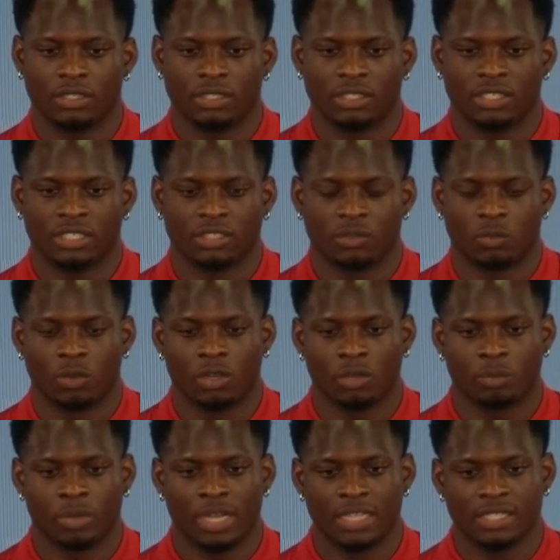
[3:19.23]
just the work
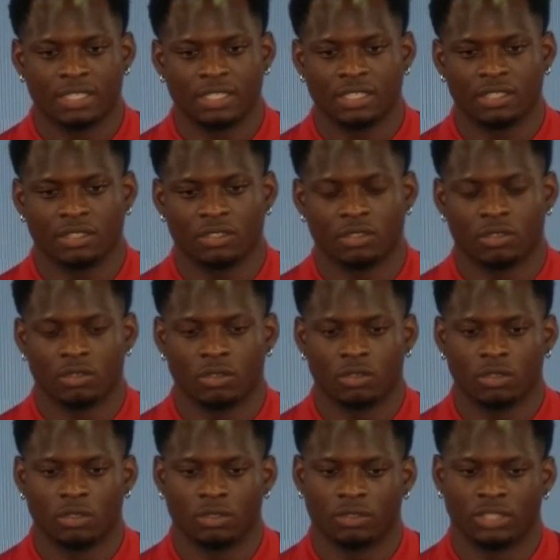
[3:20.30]
process, you know,
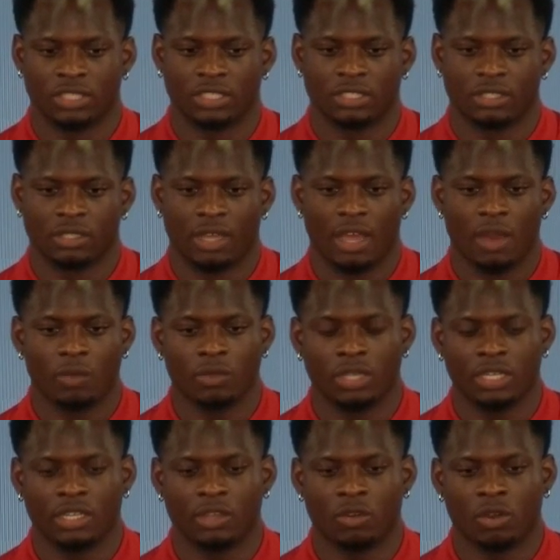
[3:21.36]
just how we
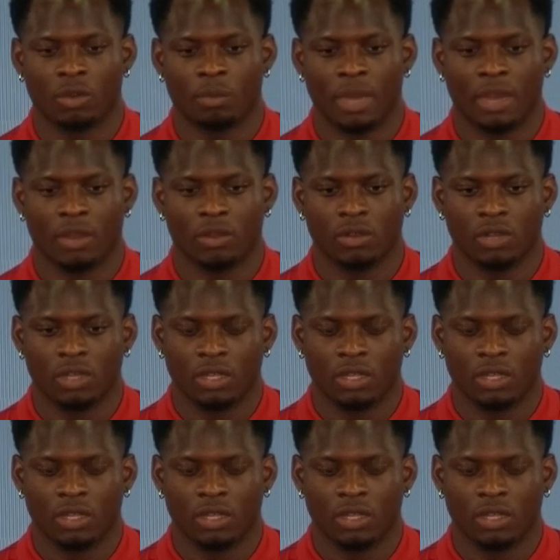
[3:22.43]
need to go about,